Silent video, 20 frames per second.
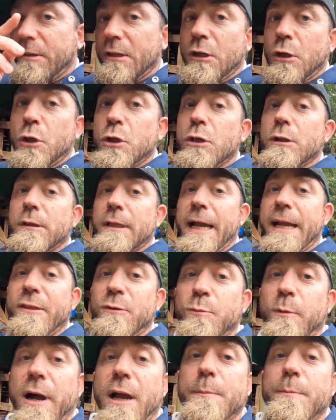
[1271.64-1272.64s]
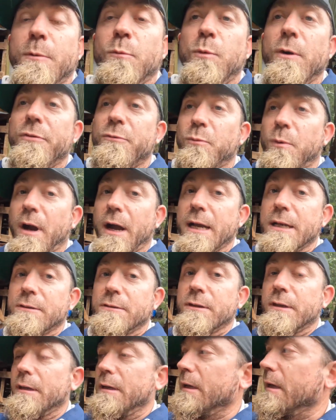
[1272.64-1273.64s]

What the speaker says: it's good lengthwise, but widthwise